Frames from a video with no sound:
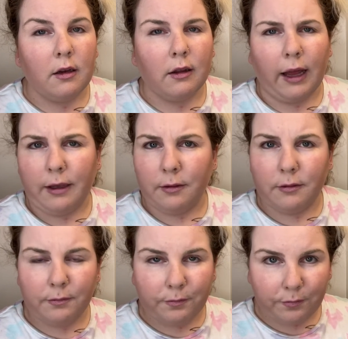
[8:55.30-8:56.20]
like
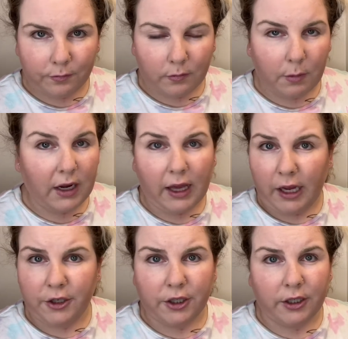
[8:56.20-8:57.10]

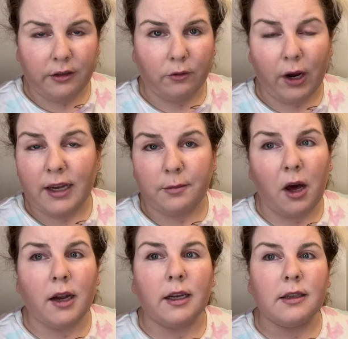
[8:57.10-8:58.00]
medication or
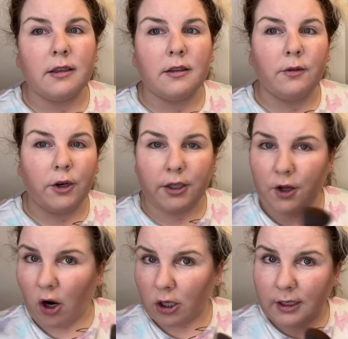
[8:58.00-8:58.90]
antibiotics for his
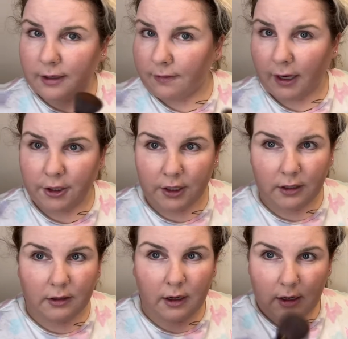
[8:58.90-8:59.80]
heart
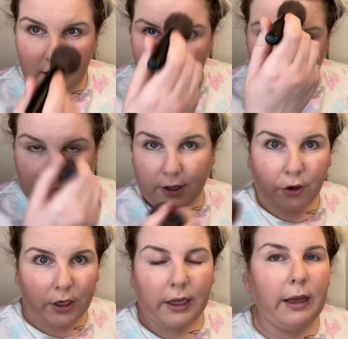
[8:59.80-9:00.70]
infection that they
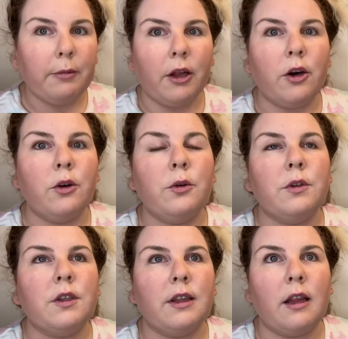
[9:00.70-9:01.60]
couldn't keep
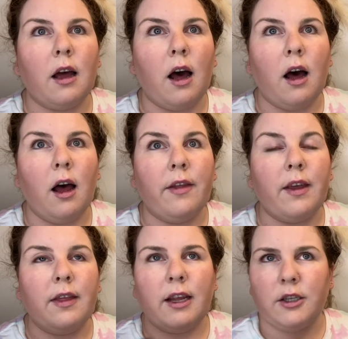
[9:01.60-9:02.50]
closed, uh, and
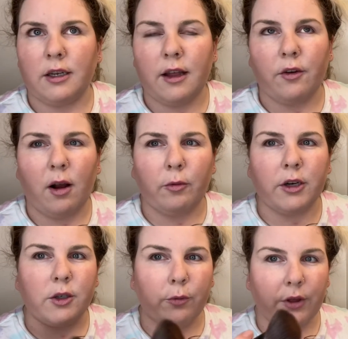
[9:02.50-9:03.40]
then they did another
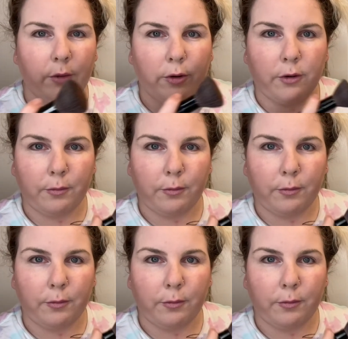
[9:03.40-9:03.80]
operation where they were